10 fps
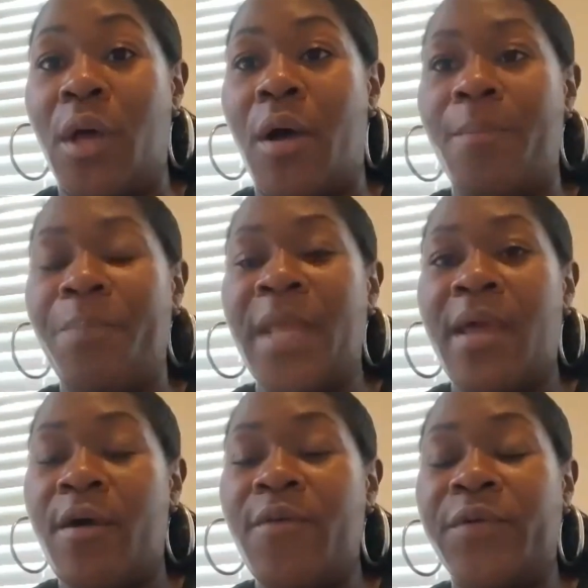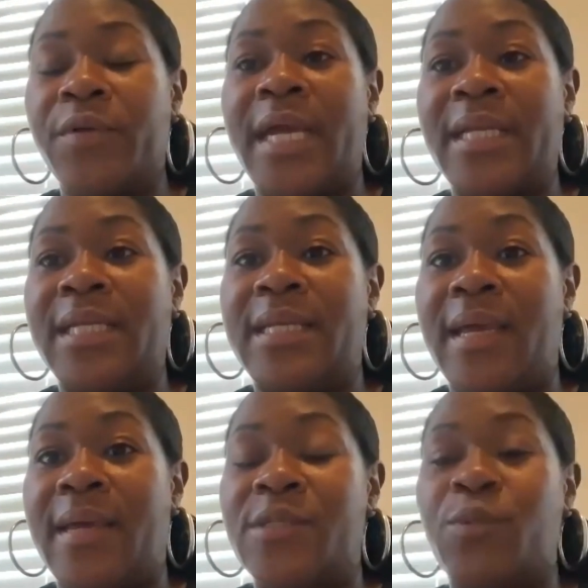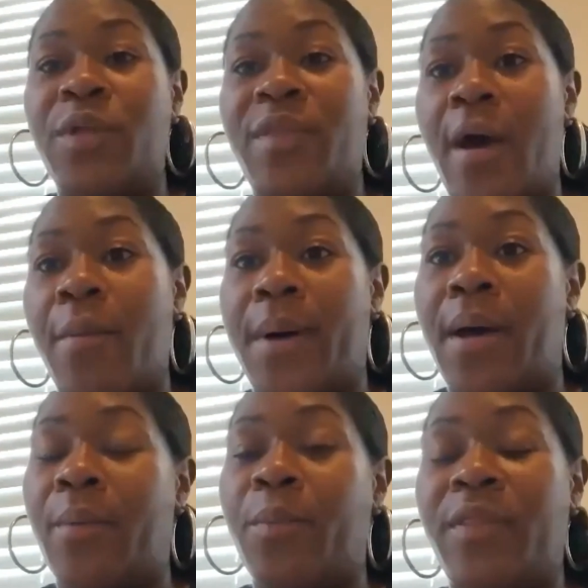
law. Held for 90 days without bond,